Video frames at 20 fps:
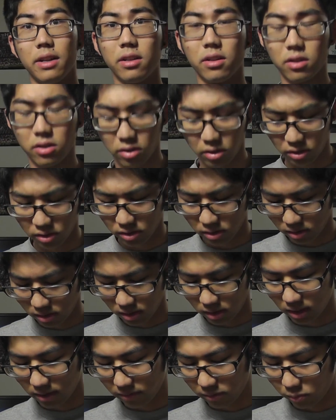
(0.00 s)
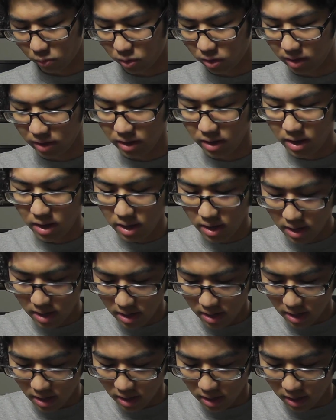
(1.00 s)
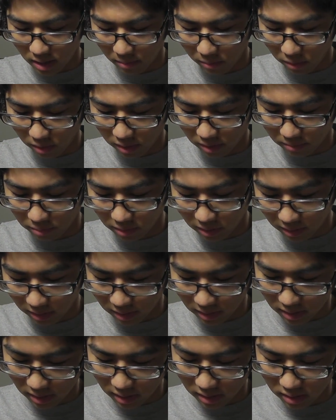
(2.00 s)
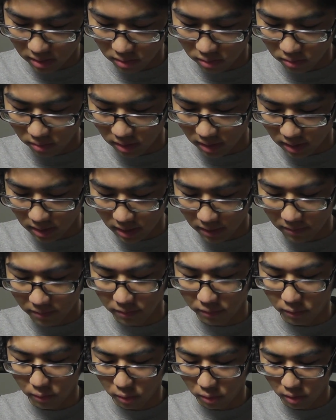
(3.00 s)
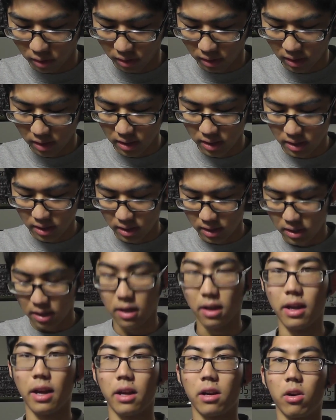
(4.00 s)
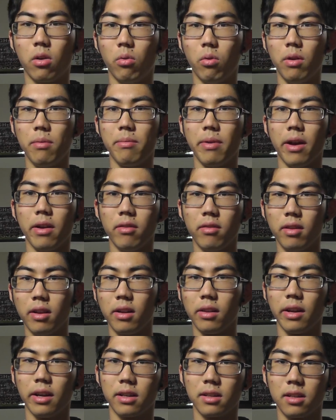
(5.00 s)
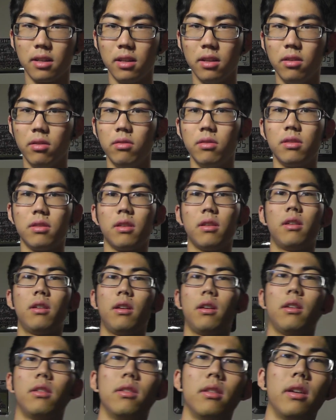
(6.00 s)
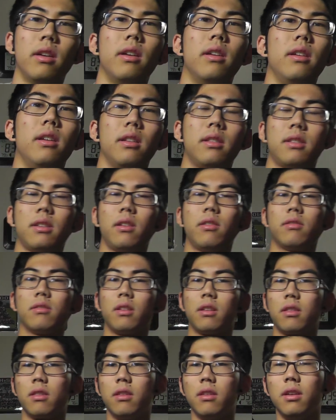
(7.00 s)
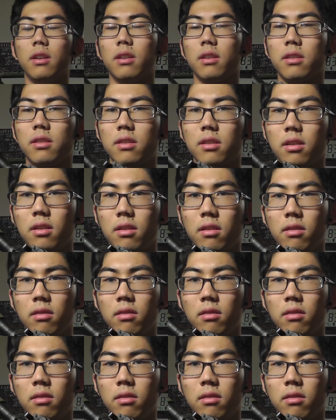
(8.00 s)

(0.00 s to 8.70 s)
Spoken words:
discharge 11.1. We're going to plug this into the 7.4 Echo 1 battery that he likes to use, and then it sounds like this.